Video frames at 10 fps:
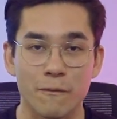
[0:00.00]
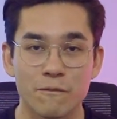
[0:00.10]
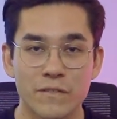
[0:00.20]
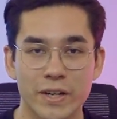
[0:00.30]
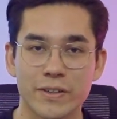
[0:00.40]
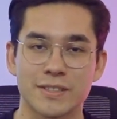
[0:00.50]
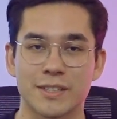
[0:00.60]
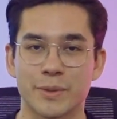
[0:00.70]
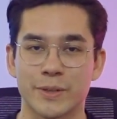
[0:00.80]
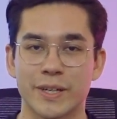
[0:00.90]
very
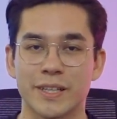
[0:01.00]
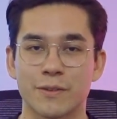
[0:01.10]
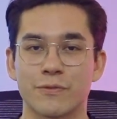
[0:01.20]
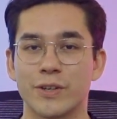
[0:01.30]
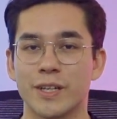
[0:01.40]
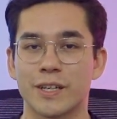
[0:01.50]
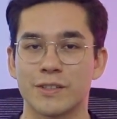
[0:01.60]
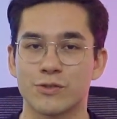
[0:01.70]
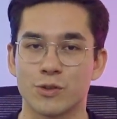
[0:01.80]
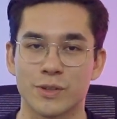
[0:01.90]
similar in the 3D
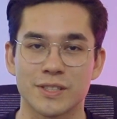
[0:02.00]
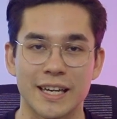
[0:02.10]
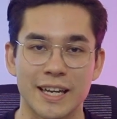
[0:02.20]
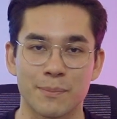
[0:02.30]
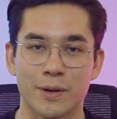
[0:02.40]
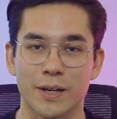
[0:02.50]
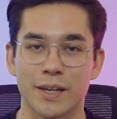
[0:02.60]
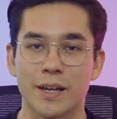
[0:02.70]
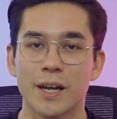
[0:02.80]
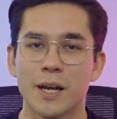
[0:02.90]
consumer scanning market.